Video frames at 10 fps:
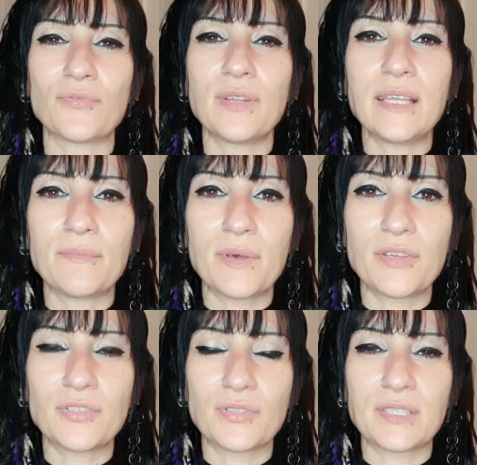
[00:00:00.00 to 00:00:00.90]
and really
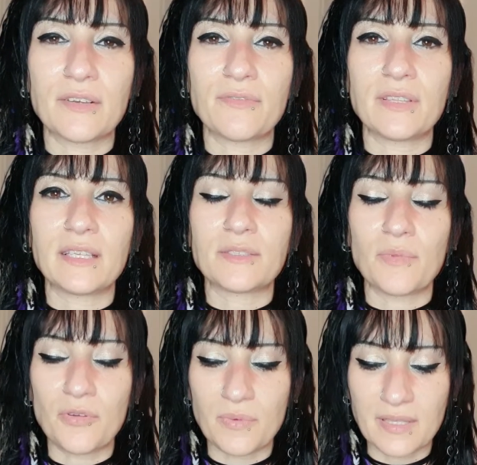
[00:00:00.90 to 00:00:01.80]
immerse yourself in this
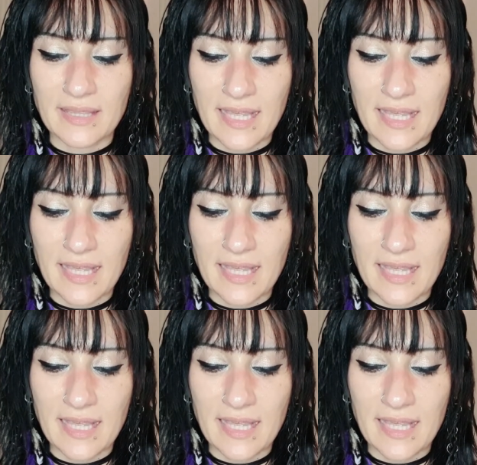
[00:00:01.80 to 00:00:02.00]
moment.